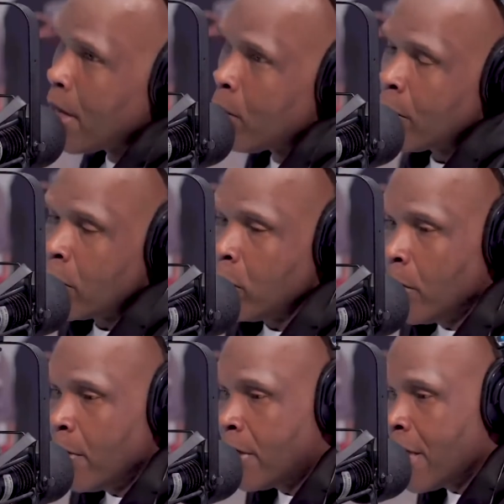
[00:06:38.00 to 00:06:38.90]
man, when
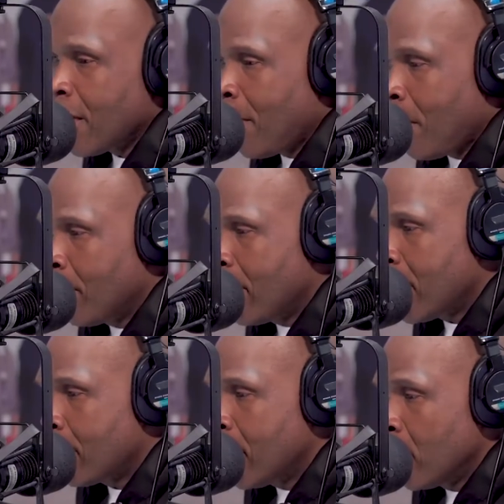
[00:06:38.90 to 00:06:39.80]
we think about
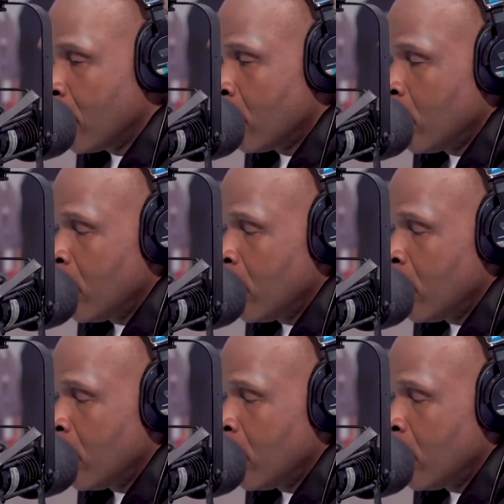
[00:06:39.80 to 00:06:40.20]
Meek Mill,